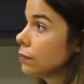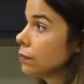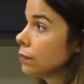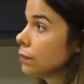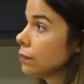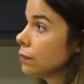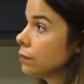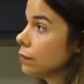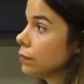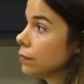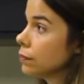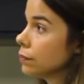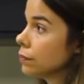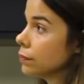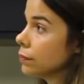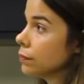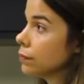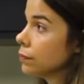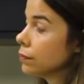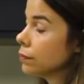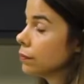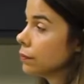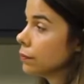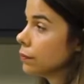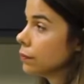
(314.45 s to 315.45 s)

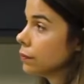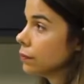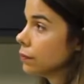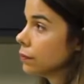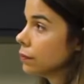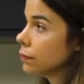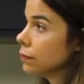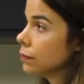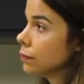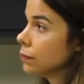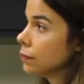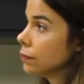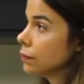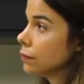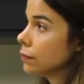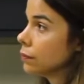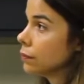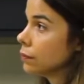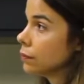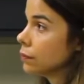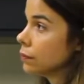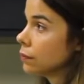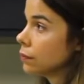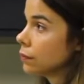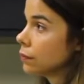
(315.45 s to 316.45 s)

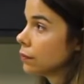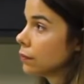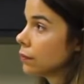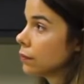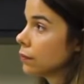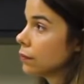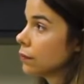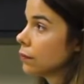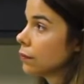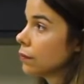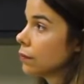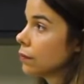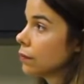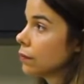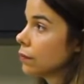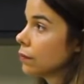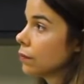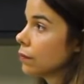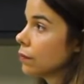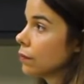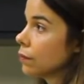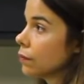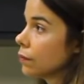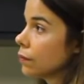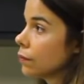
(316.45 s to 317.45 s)

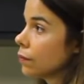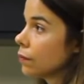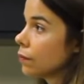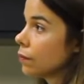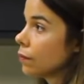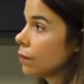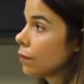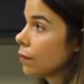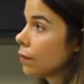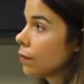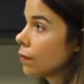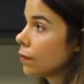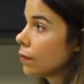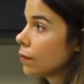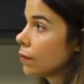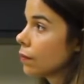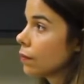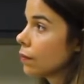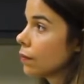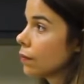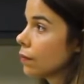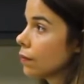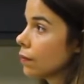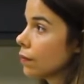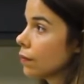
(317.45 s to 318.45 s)

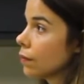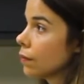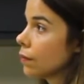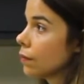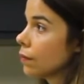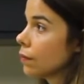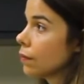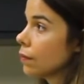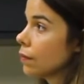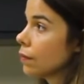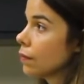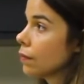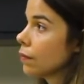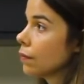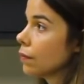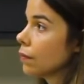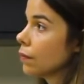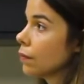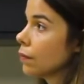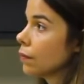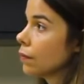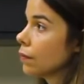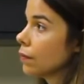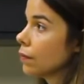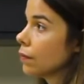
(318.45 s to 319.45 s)

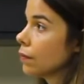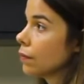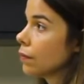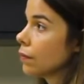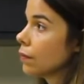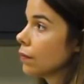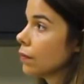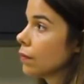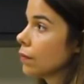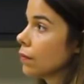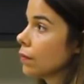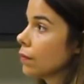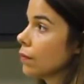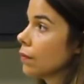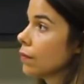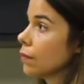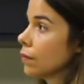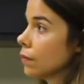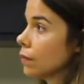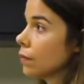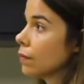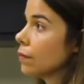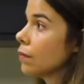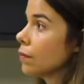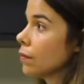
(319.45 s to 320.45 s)

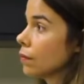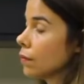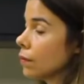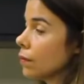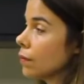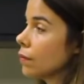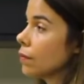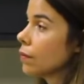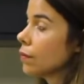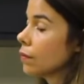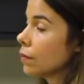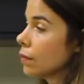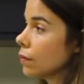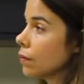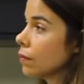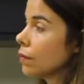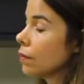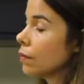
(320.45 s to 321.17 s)
[no speech]